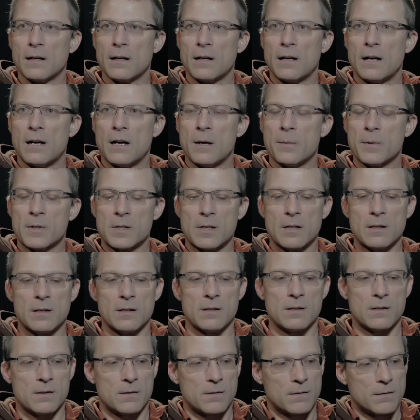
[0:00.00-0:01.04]
It's got
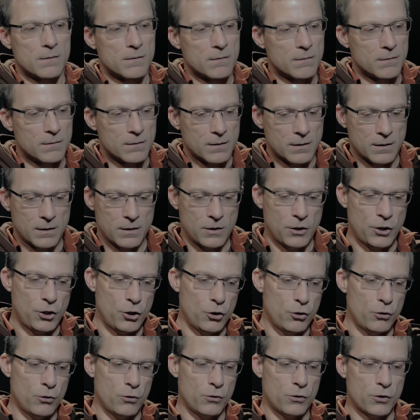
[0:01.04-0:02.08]
this
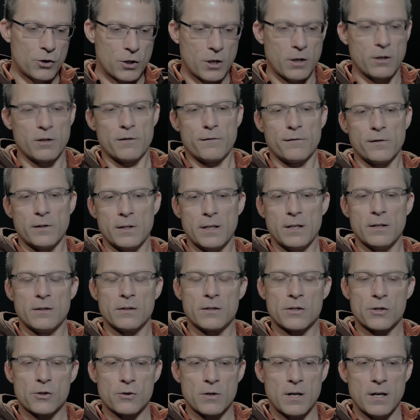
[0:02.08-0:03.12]
huge, colorfully
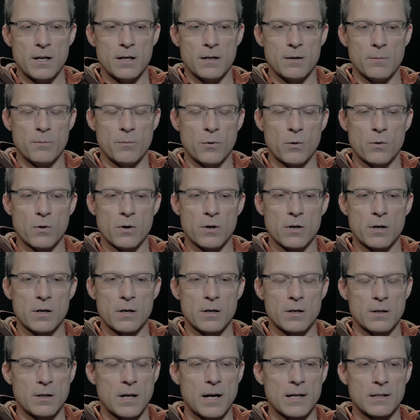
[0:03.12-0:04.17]
illustrated
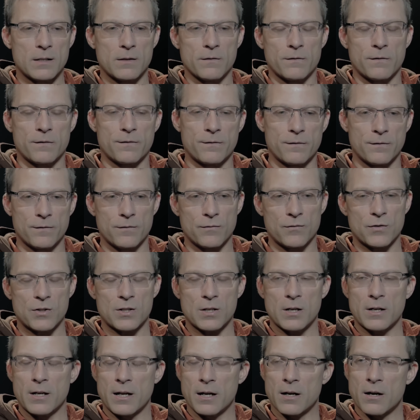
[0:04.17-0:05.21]
board, lots of
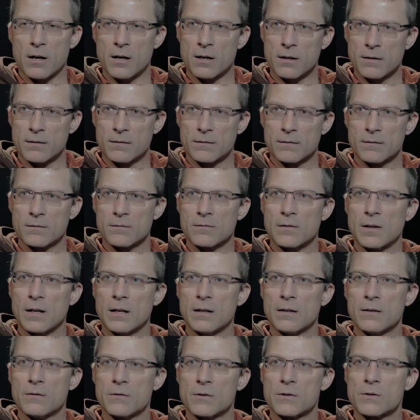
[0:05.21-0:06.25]
stunning art.
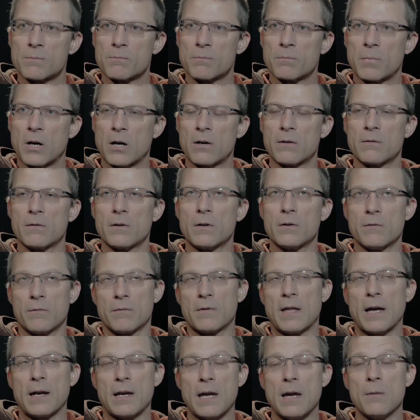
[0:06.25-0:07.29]
And it was
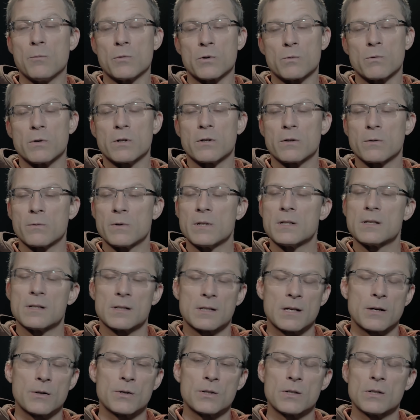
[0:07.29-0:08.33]
that game was one of the
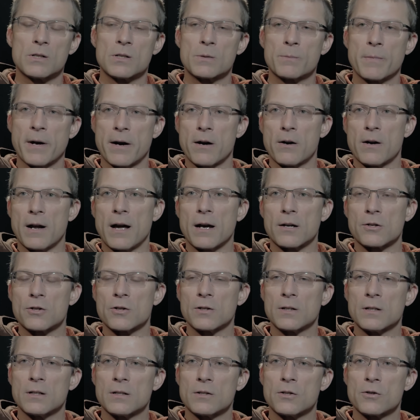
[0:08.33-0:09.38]
reasons I was inspired,
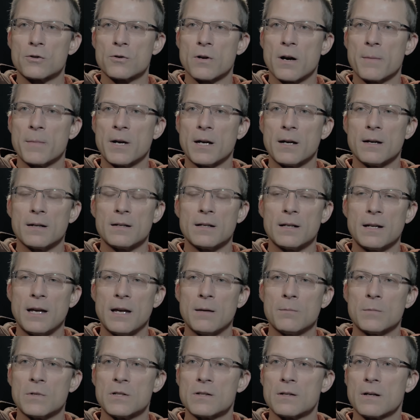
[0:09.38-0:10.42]
actually, to try my hand at
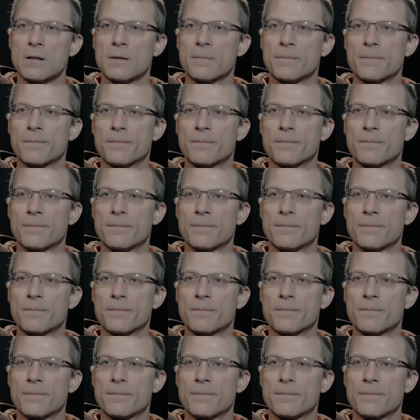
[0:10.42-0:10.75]
game design.